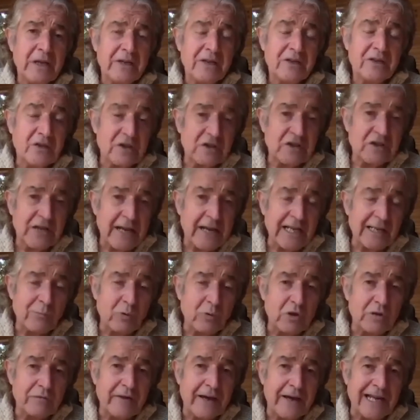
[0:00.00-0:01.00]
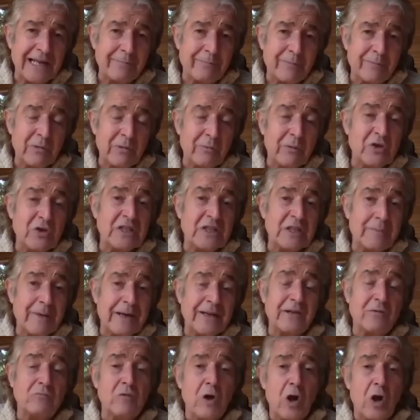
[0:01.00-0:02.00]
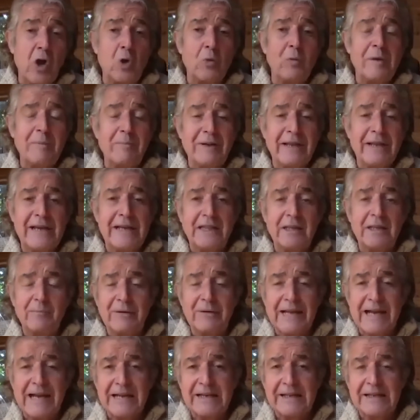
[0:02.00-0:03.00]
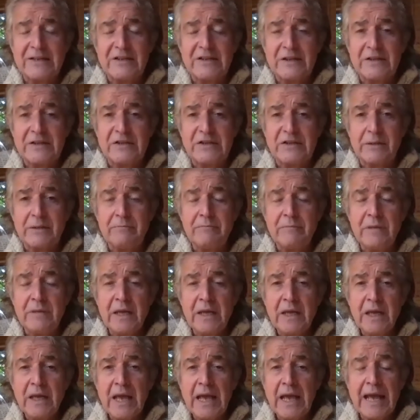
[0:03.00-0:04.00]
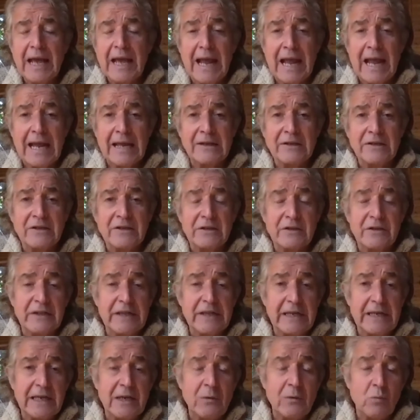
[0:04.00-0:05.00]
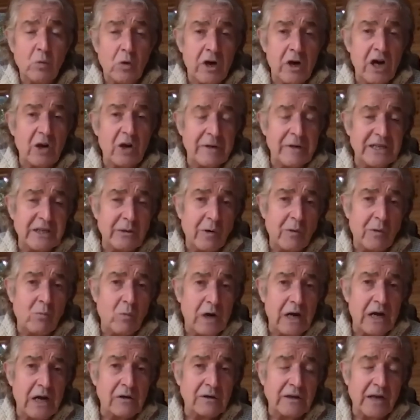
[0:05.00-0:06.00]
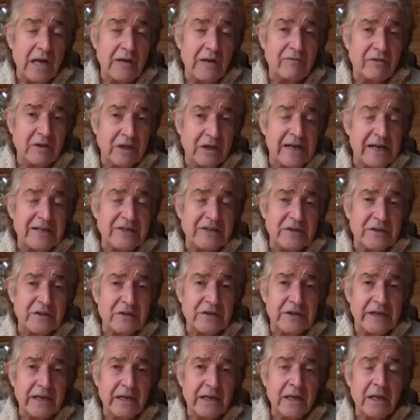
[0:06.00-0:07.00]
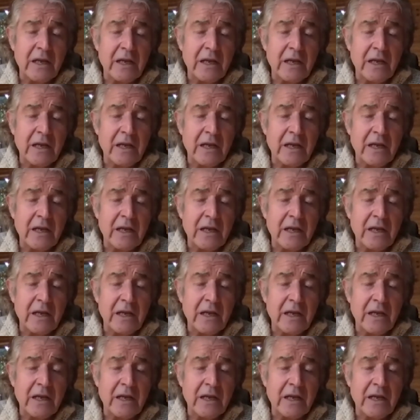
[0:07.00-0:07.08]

Sustainable development, which is about the role we play in the planning system, and the work we do on wildlife licensing,